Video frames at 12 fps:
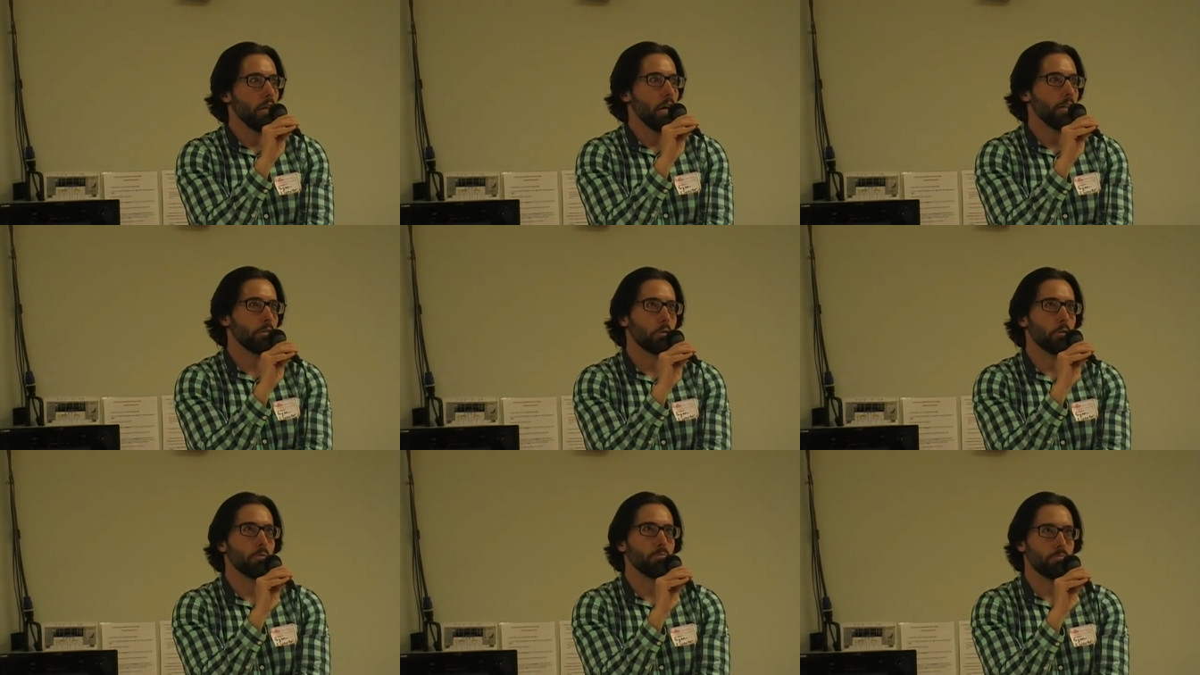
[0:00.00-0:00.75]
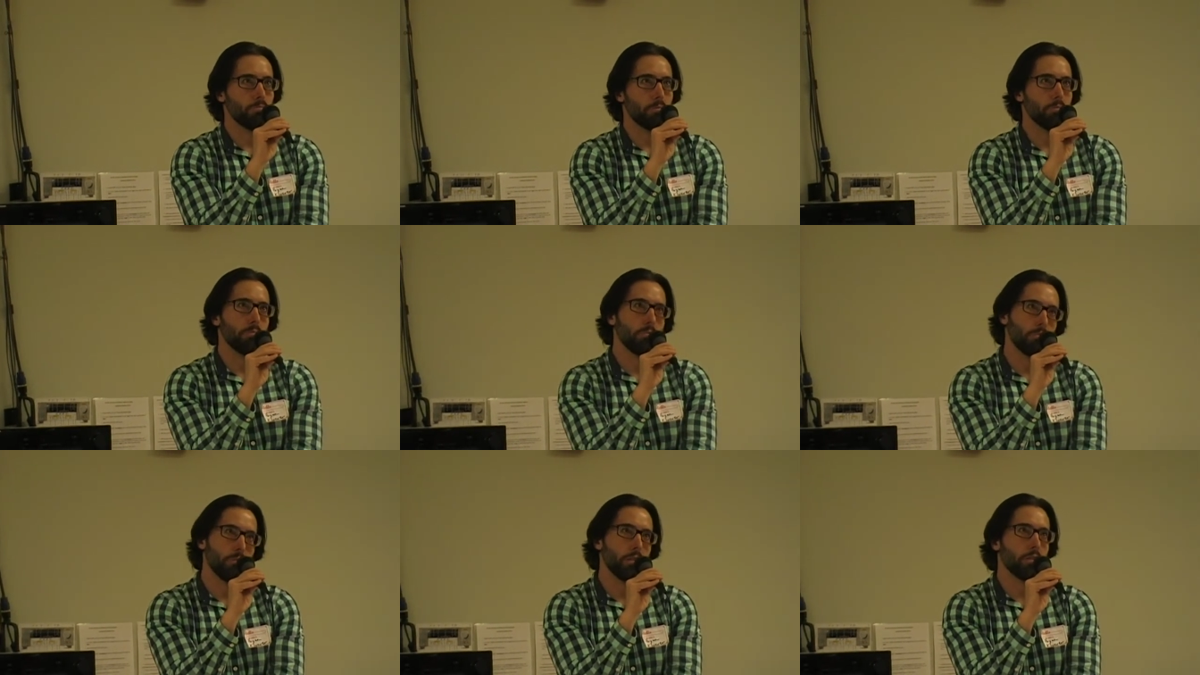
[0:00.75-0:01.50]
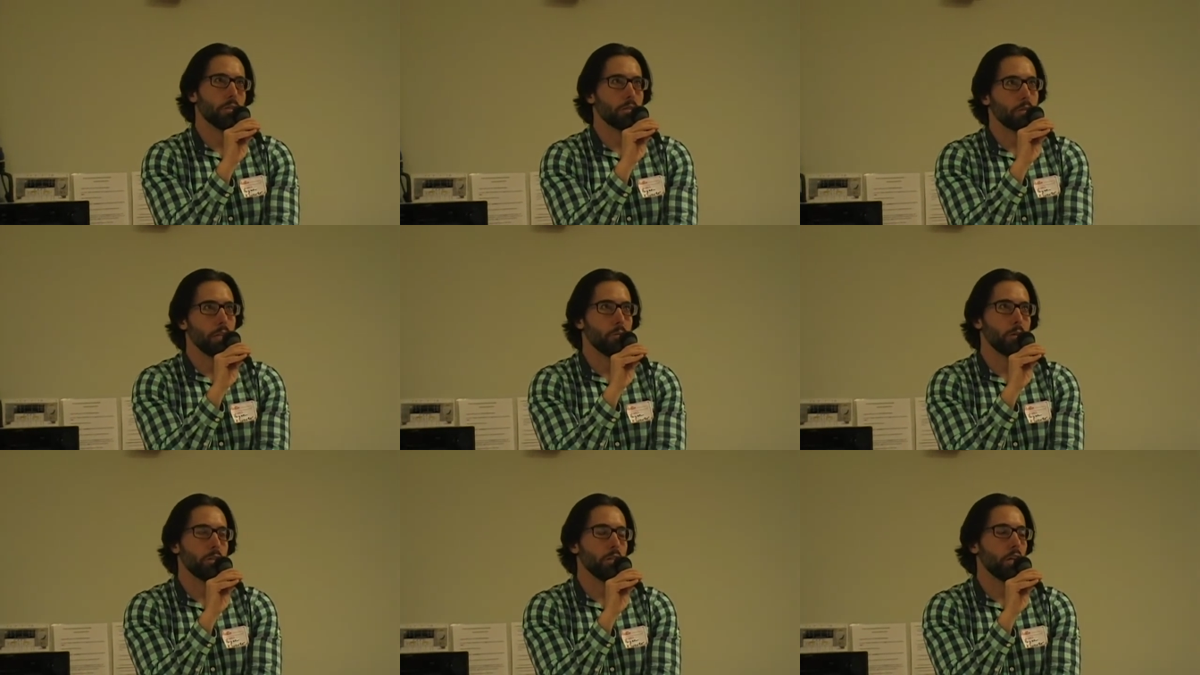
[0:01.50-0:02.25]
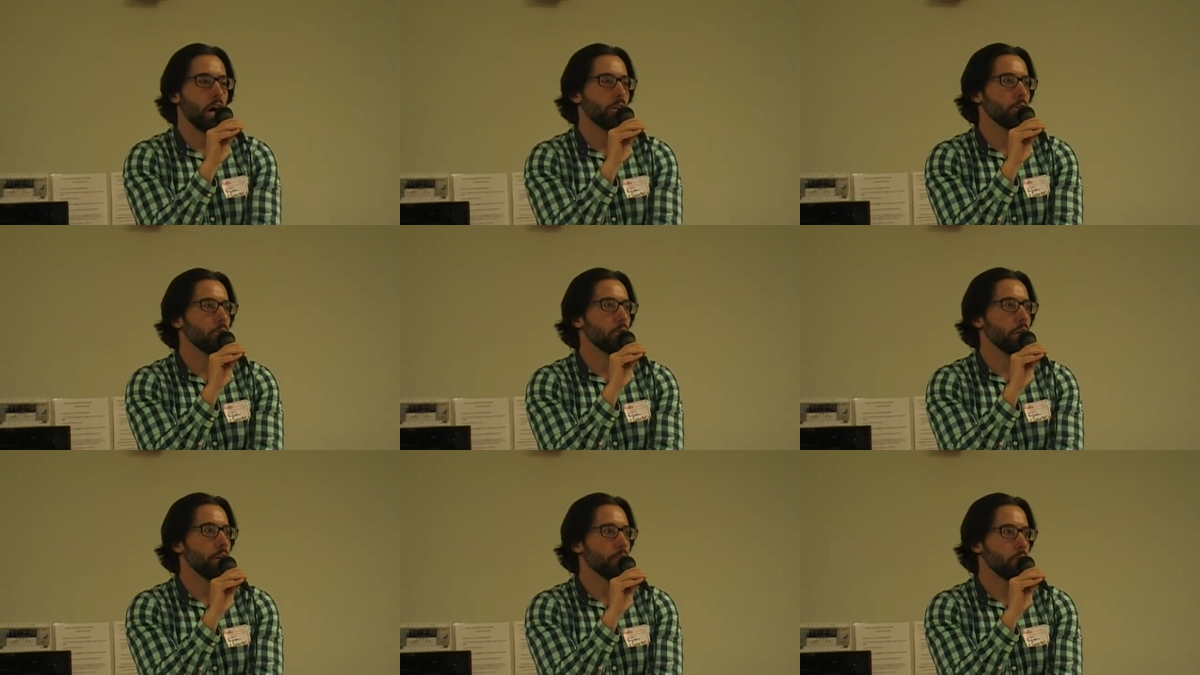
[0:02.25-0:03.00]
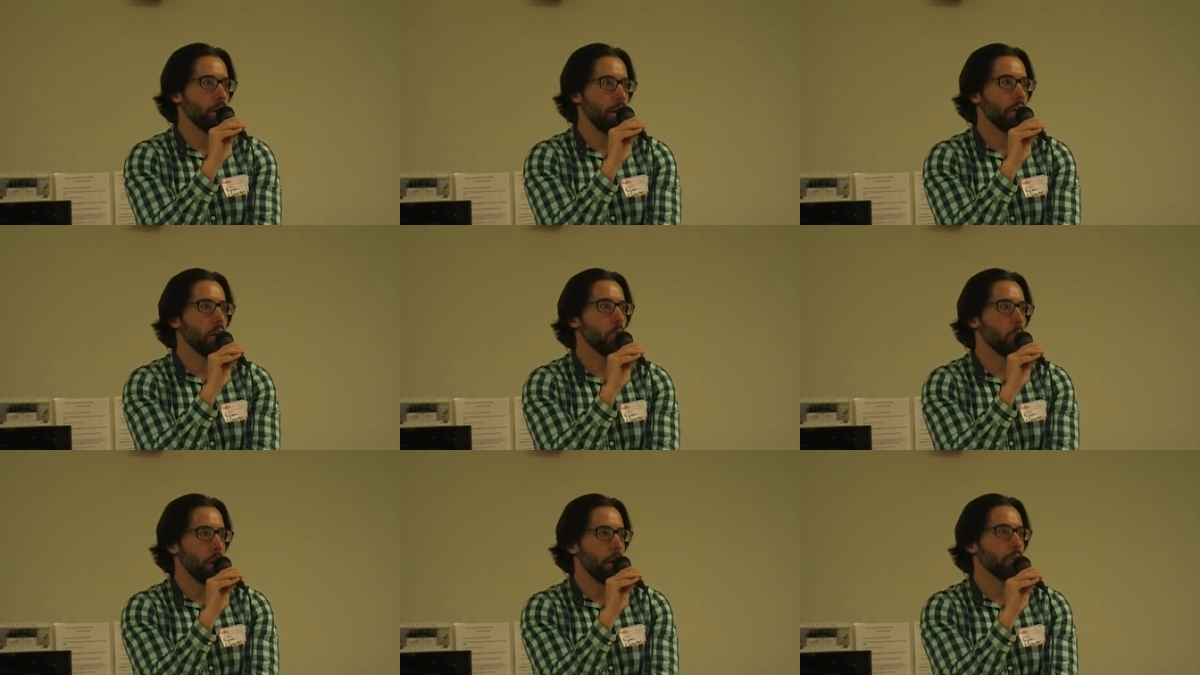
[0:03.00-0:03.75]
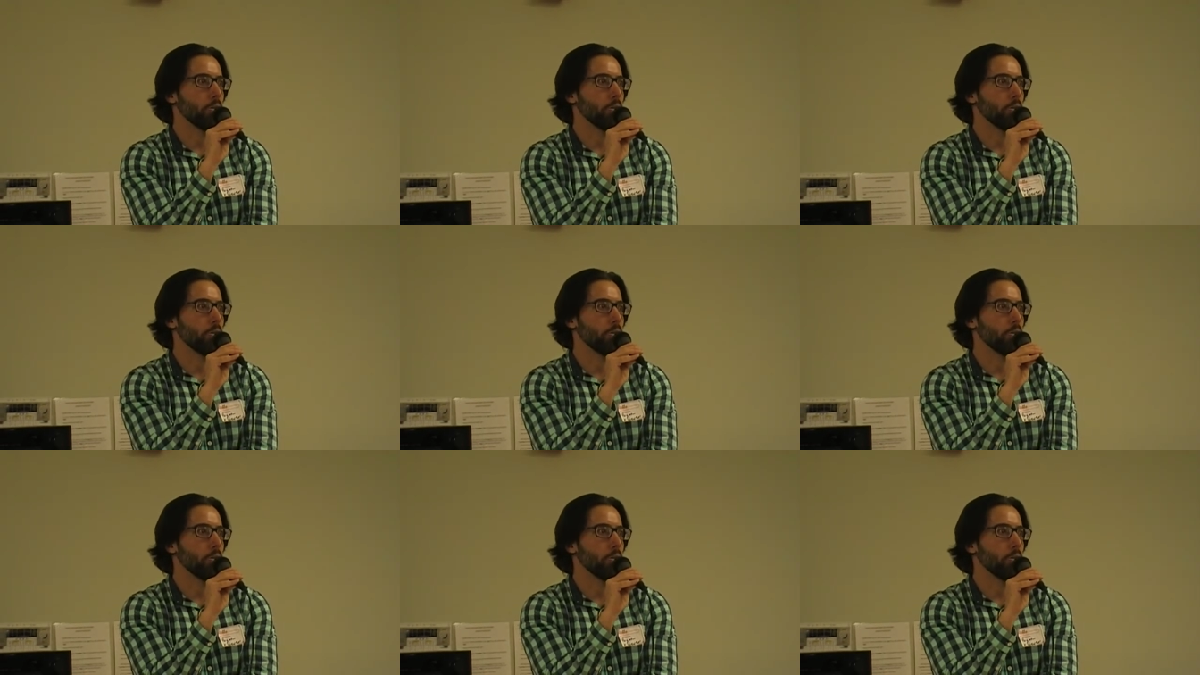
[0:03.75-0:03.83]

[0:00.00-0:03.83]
and so it's it, it's logical that if you take that away,